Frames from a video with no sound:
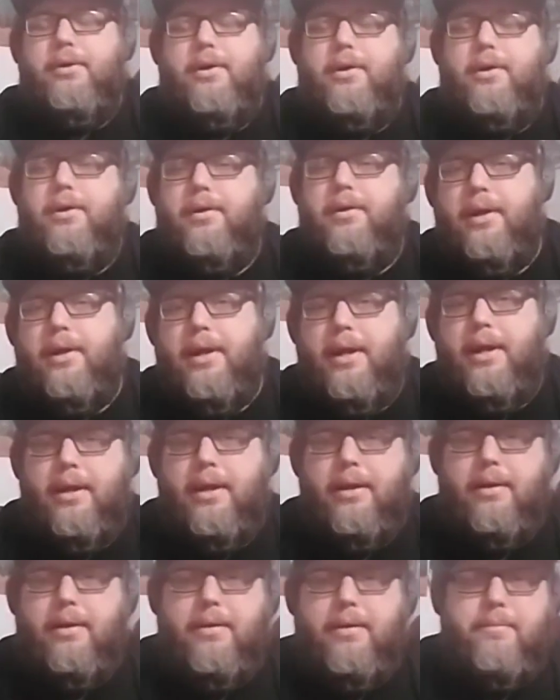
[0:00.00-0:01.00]
hard,
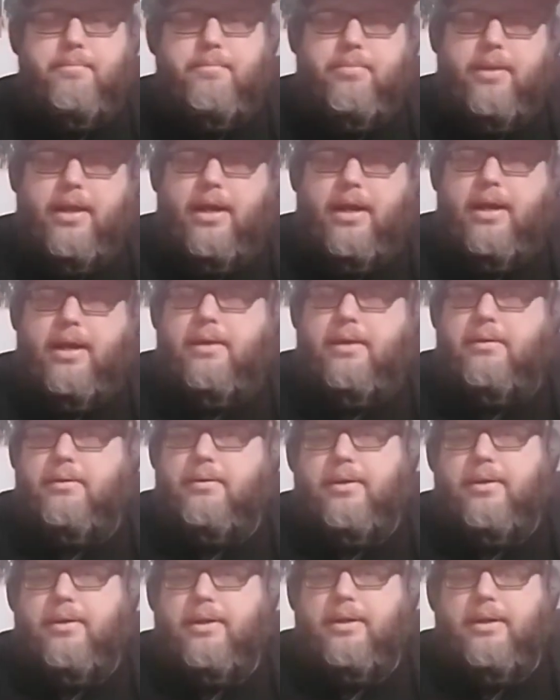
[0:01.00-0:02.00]
and
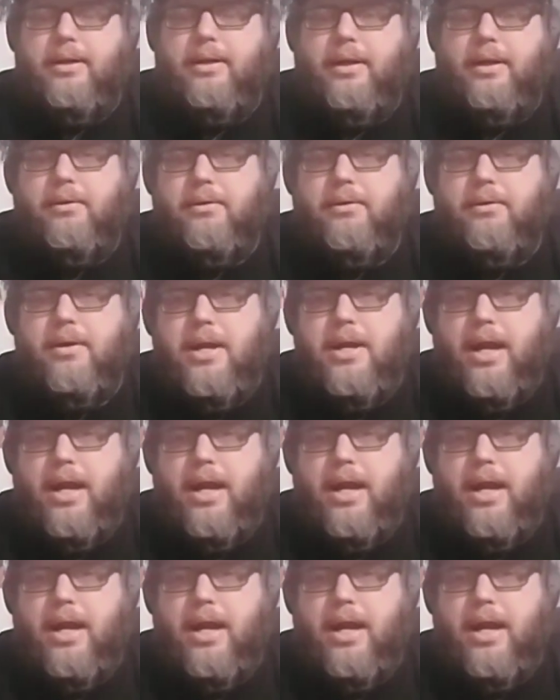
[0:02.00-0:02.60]
you know,